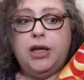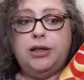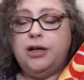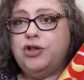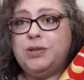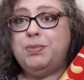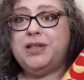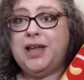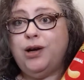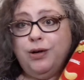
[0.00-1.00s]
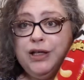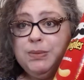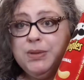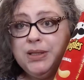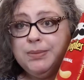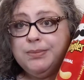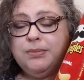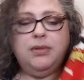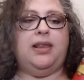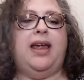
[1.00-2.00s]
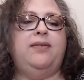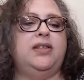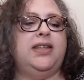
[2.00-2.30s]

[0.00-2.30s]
They're just potato crisps. They even